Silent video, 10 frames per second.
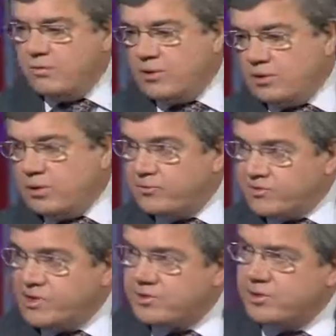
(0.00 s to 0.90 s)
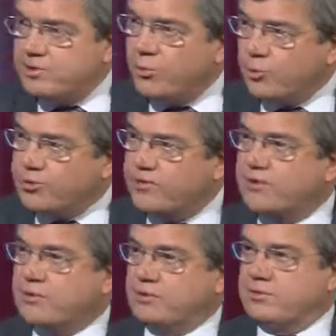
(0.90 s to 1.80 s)
Well, obviously it's more
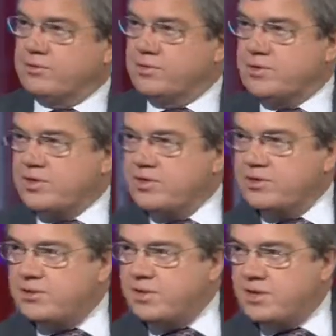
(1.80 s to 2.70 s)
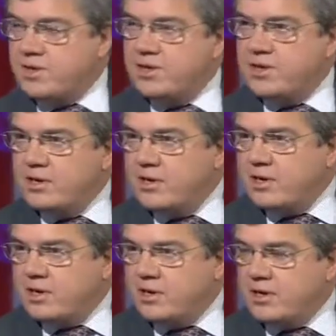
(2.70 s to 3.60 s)
difficult to assess the
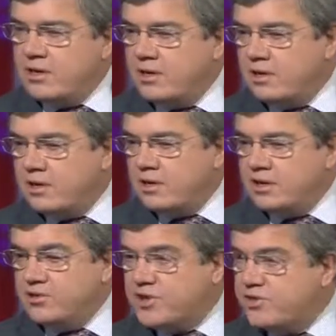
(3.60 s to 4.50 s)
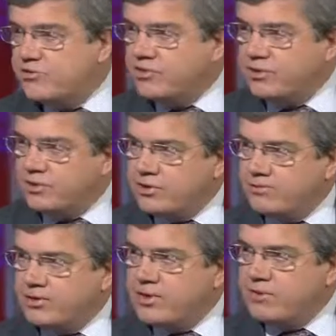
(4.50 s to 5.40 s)
intentions
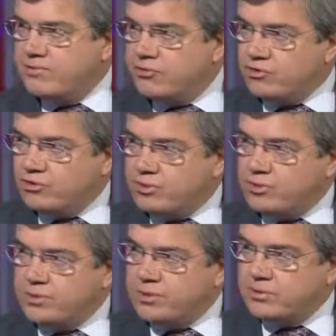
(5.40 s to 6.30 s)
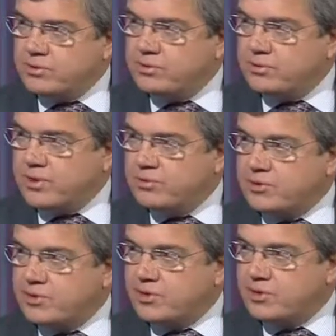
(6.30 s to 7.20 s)
of an individual as opposed to
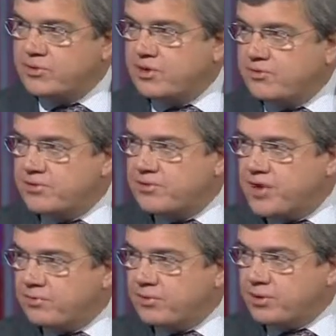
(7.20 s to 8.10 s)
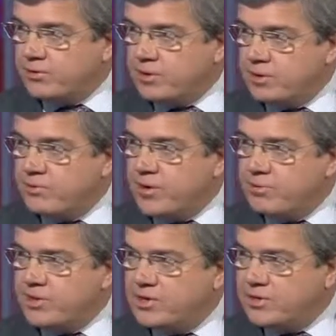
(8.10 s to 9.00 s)
perhaps a terrorist network, where it
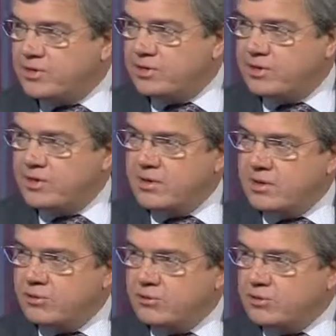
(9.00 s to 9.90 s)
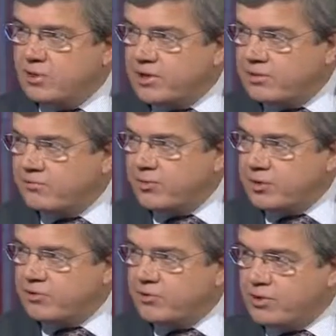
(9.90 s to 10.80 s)
might be easier through collective
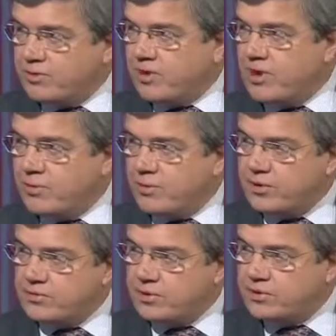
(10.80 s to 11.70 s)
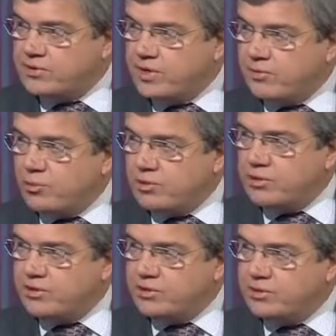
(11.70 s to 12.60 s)
monitoring of that network to understand what
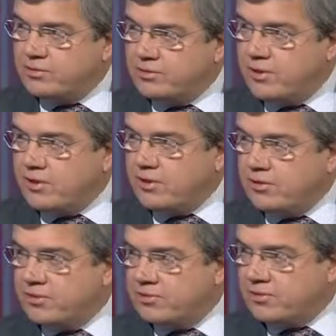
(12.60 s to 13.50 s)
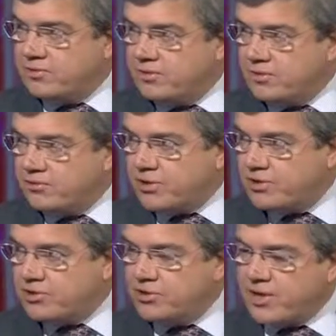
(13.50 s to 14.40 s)
it is that the threat
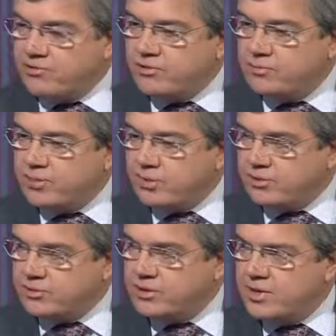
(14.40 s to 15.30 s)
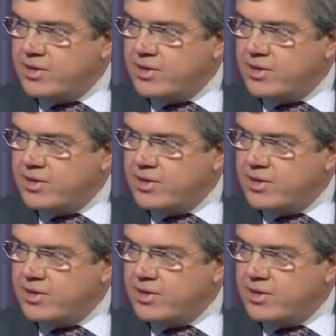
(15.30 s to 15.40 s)
is that they actually pose.